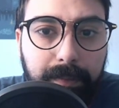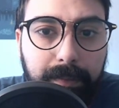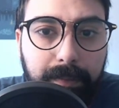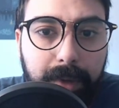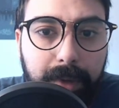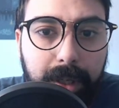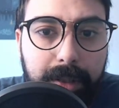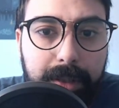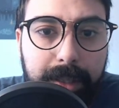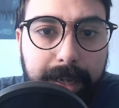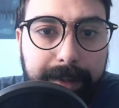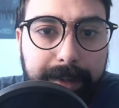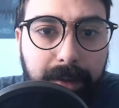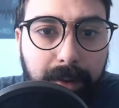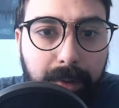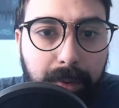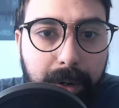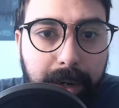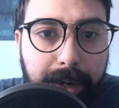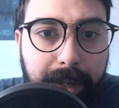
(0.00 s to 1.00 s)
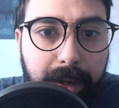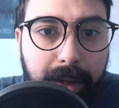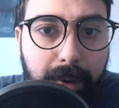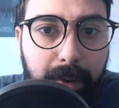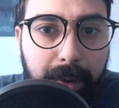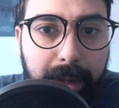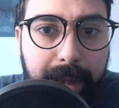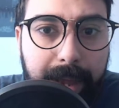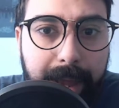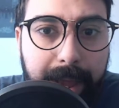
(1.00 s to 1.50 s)
looks like they're running
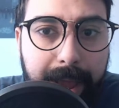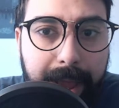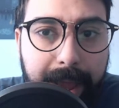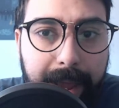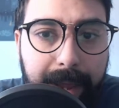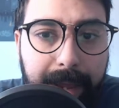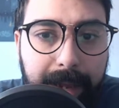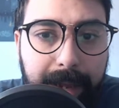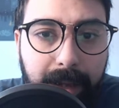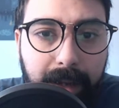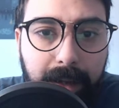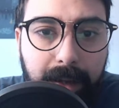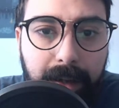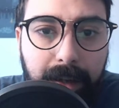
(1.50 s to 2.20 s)
okay,